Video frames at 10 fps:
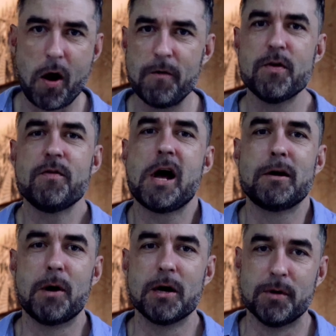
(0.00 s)
If you haven't
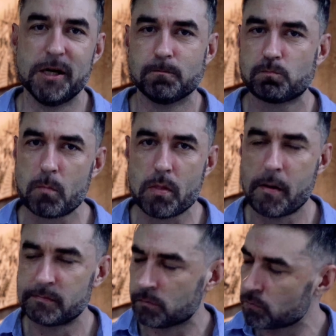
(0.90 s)
had a banh mi,
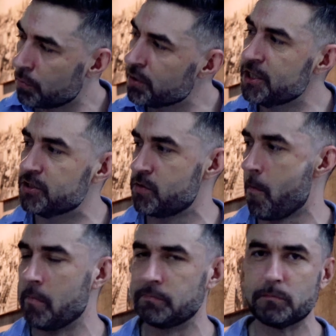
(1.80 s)
please
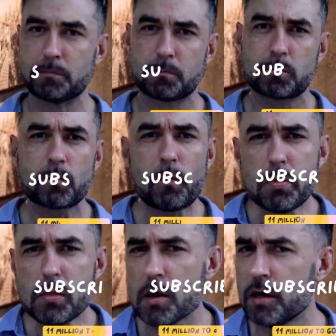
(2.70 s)

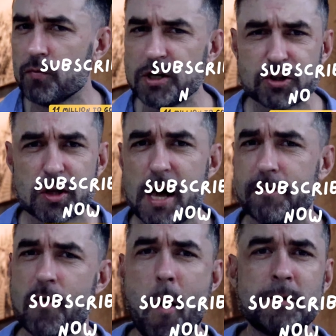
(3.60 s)
enrich your
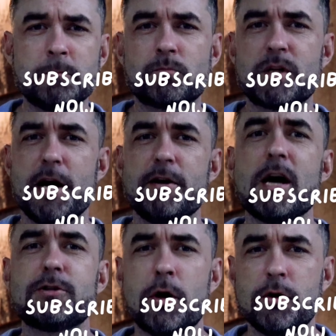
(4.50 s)
life. Get your
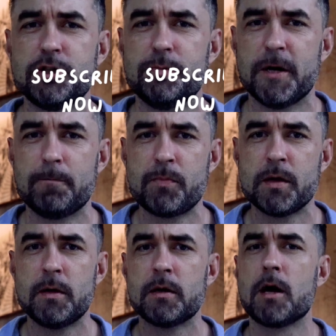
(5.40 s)
ass to Ho Chi Minh,
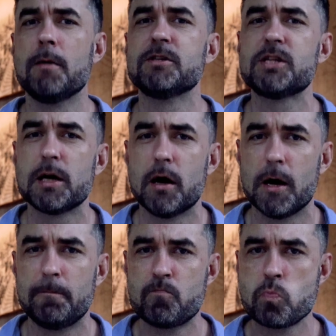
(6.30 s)
come to
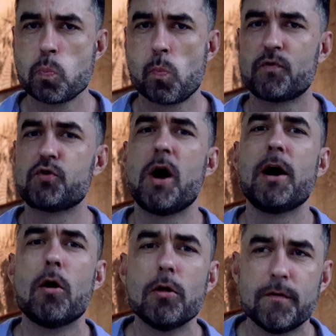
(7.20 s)
Saigon, try
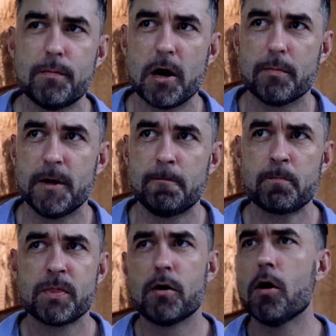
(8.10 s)
all of the banh
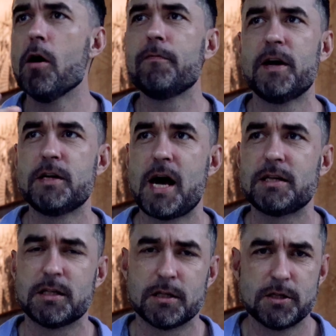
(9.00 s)
mi. They're all
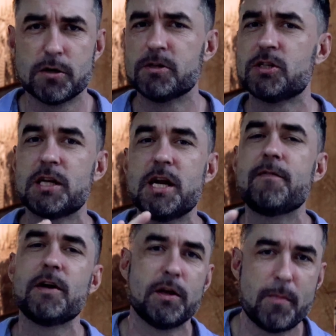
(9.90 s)
fantastic. These are
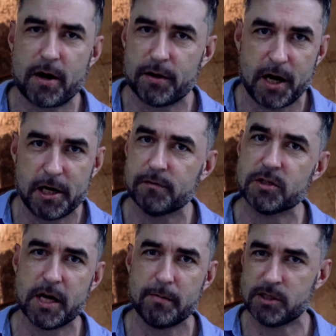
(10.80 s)
significantly better than any of the
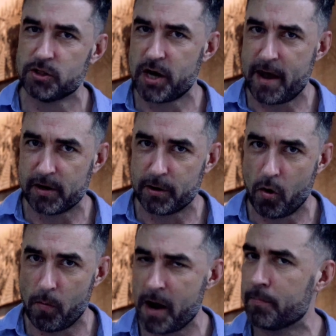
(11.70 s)
sandwiches you're having at
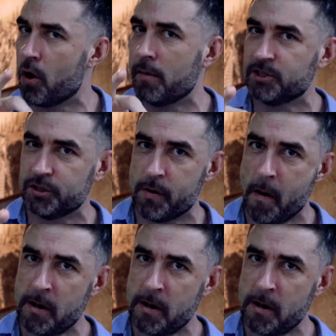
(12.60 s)
home. I promise you.